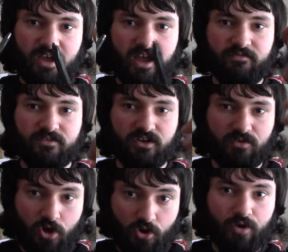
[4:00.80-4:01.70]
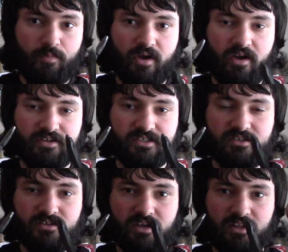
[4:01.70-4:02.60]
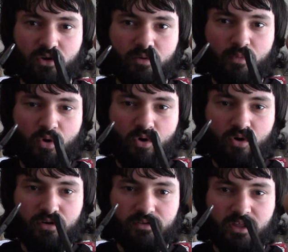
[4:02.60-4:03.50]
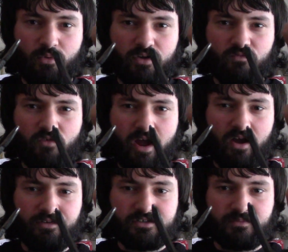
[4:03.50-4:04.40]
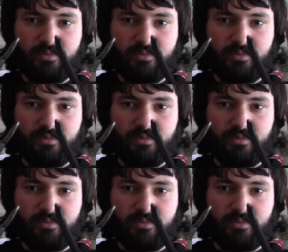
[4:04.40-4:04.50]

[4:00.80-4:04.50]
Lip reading: have, hook parts, and they weren't round,